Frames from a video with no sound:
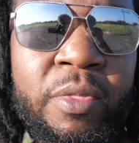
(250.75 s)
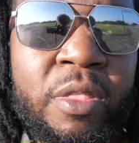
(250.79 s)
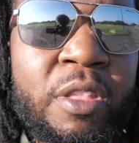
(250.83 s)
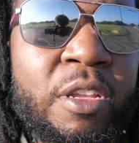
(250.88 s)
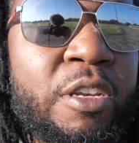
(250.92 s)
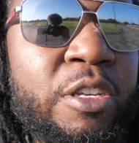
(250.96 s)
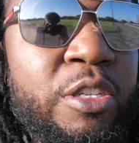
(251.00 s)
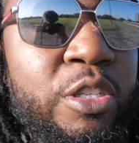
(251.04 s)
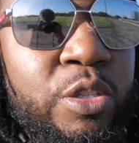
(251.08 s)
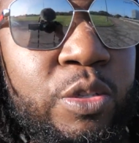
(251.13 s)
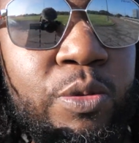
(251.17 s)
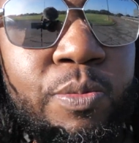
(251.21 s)

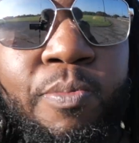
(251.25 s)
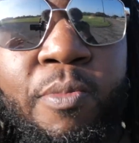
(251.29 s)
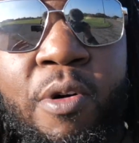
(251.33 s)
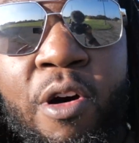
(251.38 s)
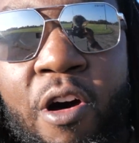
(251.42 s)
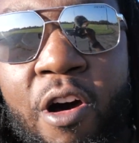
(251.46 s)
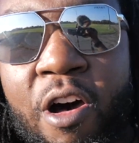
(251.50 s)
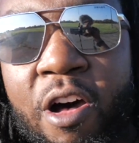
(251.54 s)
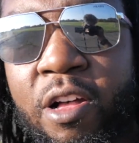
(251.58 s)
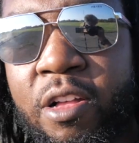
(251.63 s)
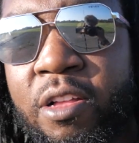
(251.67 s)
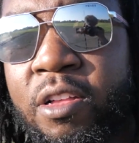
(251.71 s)
It's
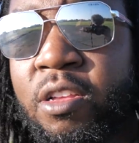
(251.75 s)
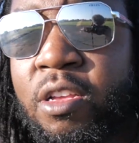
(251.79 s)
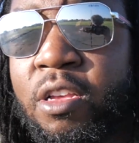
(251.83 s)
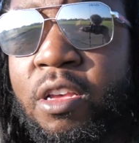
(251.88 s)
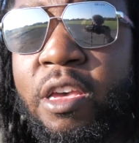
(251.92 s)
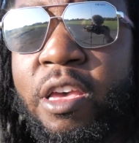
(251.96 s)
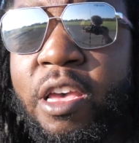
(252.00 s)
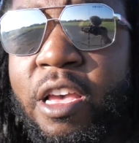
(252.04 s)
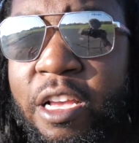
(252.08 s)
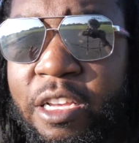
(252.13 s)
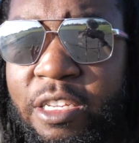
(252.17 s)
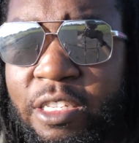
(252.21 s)
small.
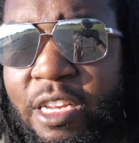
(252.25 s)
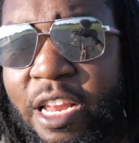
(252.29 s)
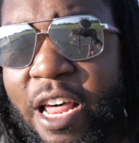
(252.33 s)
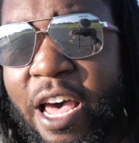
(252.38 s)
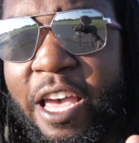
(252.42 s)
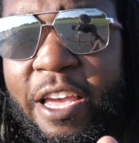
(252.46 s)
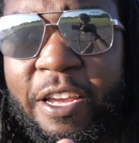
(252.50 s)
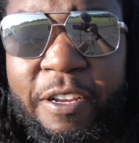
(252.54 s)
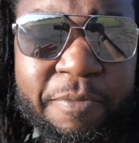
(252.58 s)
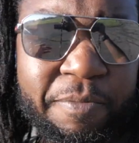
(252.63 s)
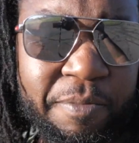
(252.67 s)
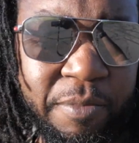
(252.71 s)
It's
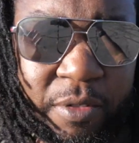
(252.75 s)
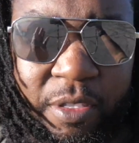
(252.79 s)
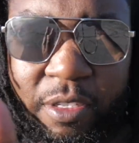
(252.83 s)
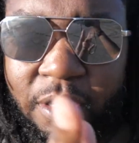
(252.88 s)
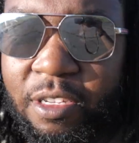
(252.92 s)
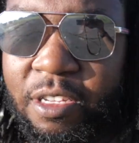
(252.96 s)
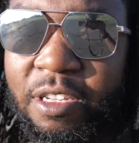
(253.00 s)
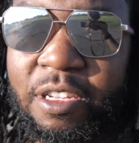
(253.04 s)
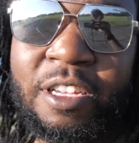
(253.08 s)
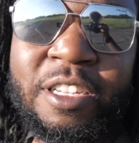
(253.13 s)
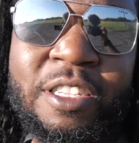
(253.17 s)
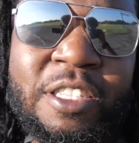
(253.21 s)
like
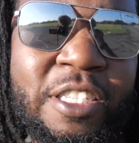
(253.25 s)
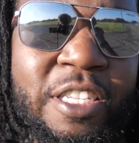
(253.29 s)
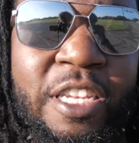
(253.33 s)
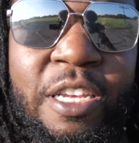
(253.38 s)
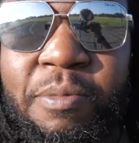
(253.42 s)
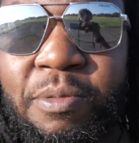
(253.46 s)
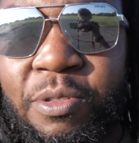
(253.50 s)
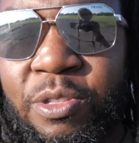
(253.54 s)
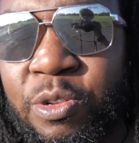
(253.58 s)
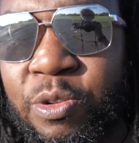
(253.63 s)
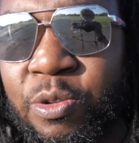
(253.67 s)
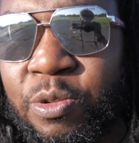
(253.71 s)
it
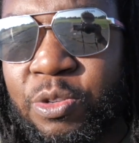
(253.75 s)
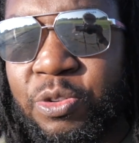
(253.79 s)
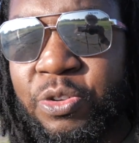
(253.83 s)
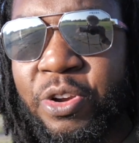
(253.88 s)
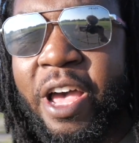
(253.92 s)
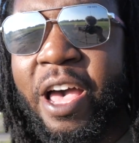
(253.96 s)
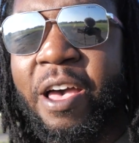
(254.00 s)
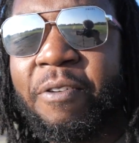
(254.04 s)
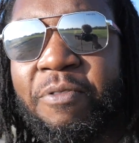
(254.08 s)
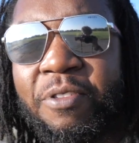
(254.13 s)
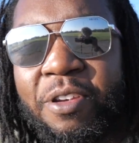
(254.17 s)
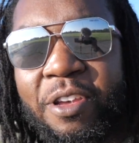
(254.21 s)
zips through
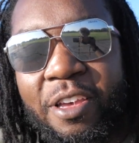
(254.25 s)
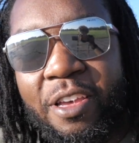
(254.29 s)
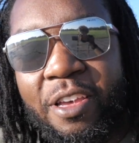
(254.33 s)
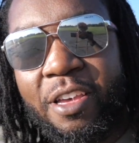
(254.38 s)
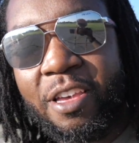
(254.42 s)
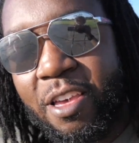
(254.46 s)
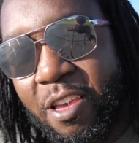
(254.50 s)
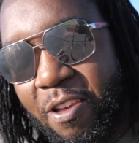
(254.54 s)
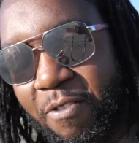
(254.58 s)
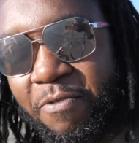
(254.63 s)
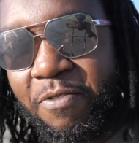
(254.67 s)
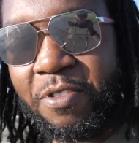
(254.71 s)
traffic
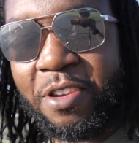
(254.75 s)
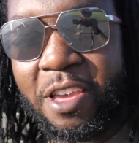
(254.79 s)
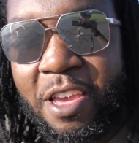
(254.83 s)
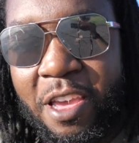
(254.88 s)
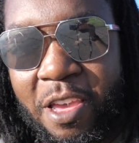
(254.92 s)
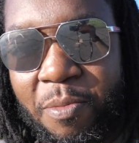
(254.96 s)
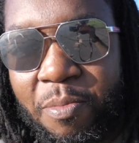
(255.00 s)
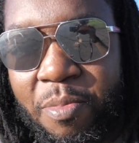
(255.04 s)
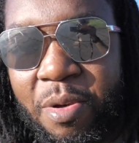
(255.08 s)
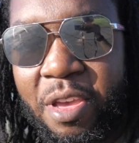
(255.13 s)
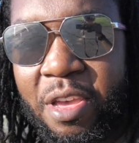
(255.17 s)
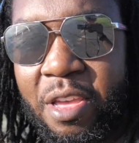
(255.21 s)
if
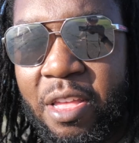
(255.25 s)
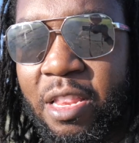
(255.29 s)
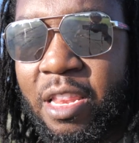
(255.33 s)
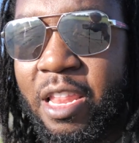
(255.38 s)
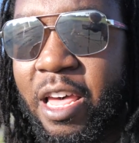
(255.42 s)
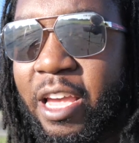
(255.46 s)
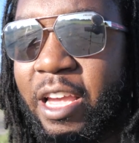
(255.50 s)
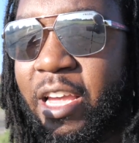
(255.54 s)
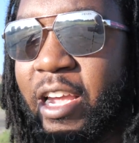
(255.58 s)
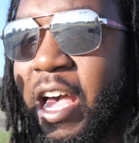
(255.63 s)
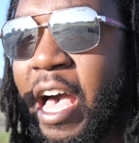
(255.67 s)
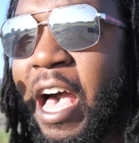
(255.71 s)
need be.
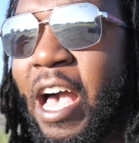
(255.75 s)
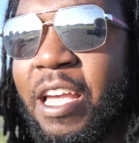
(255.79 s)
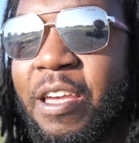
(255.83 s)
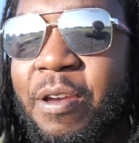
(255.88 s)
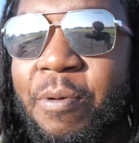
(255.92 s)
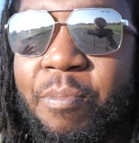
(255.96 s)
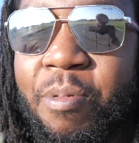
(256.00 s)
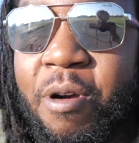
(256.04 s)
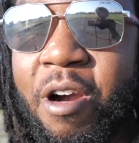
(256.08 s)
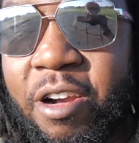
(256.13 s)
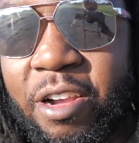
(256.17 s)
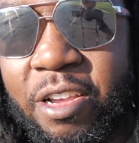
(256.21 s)
Like I can
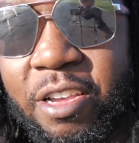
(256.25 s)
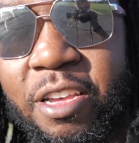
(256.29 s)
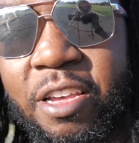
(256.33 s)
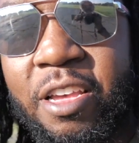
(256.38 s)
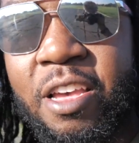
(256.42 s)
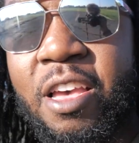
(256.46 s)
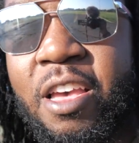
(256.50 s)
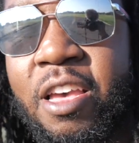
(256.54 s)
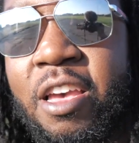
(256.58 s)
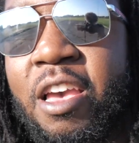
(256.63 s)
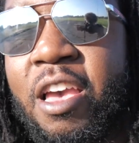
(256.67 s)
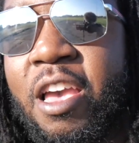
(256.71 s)
park it
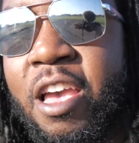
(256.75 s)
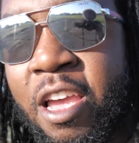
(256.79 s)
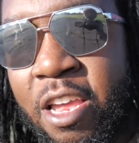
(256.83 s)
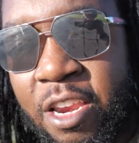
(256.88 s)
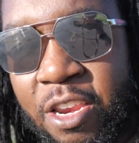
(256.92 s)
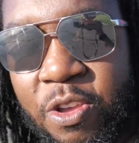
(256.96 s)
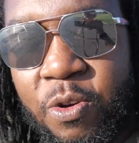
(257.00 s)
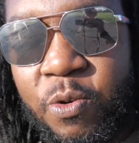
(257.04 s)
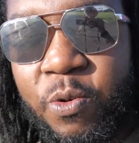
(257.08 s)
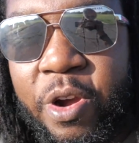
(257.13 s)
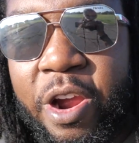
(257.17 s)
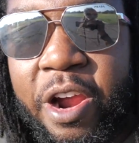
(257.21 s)

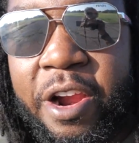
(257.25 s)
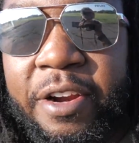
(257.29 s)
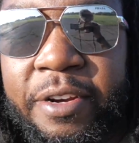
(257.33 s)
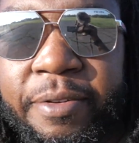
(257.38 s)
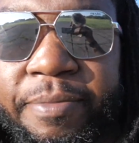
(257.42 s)
anywhere.